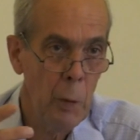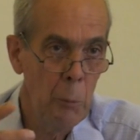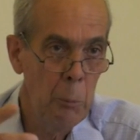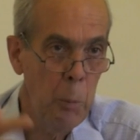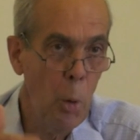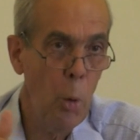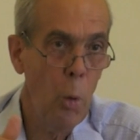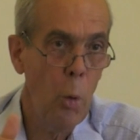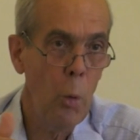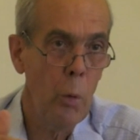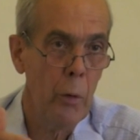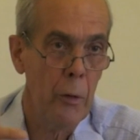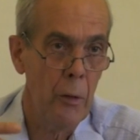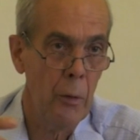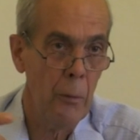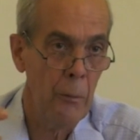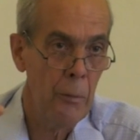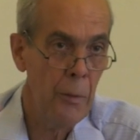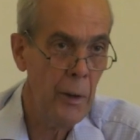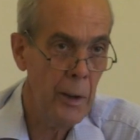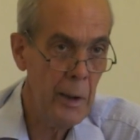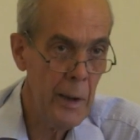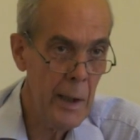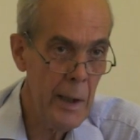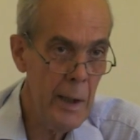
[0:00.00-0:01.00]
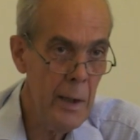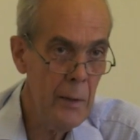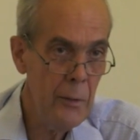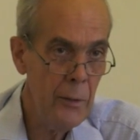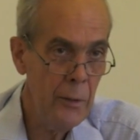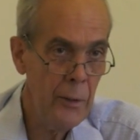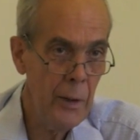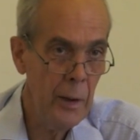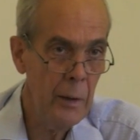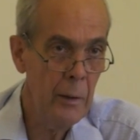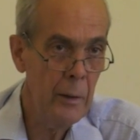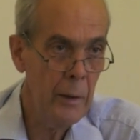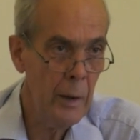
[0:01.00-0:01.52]
board of the
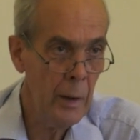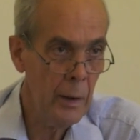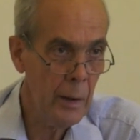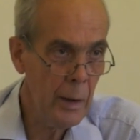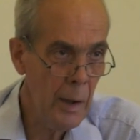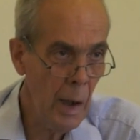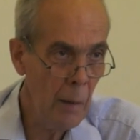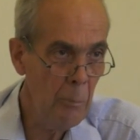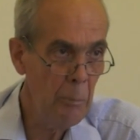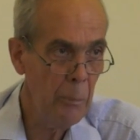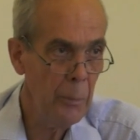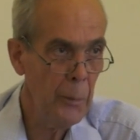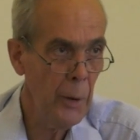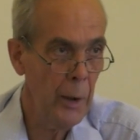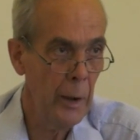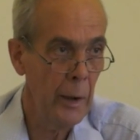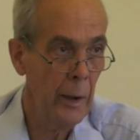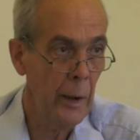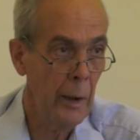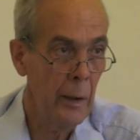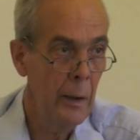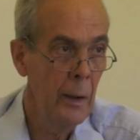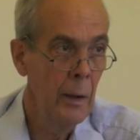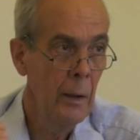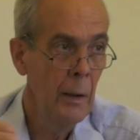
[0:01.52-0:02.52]
East India Company,